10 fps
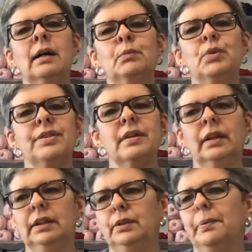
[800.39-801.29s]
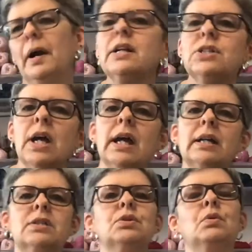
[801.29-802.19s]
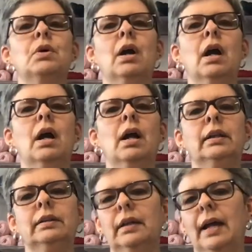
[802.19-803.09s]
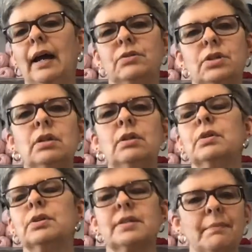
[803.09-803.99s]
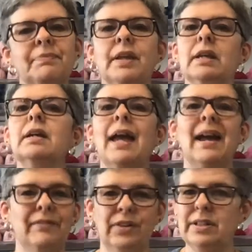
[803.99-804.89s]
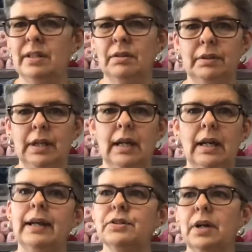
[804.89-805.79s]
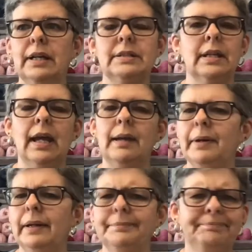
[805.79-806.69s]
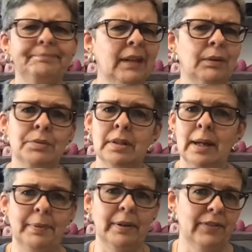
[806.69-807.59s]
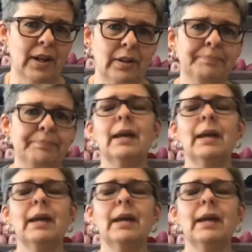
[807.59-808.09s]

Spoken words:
With a little project or a how-to or something every single day. And I tried today, but it was an epic fail.